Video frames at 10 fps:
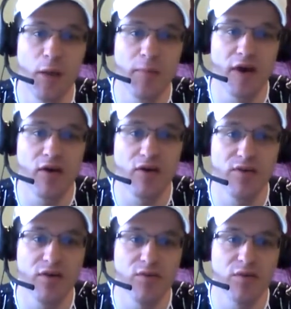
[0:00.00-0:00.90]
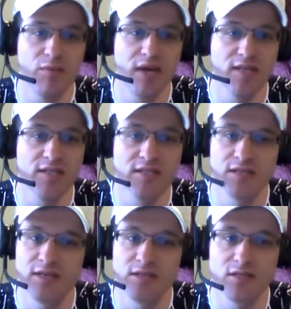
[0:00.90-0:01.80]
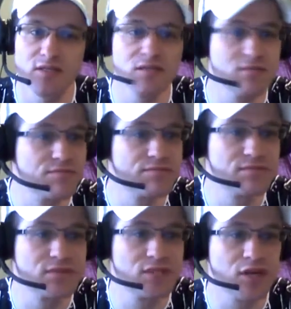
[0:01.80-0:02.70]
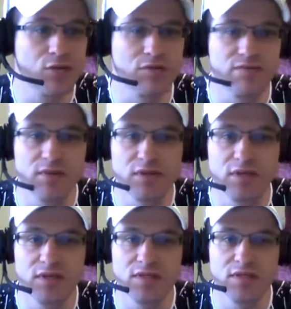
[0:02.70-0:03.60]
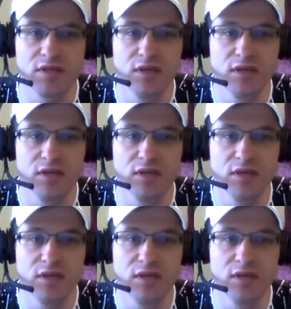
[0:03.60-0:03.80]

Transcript: Matt Harvey with the Mets against the terrible Phillies.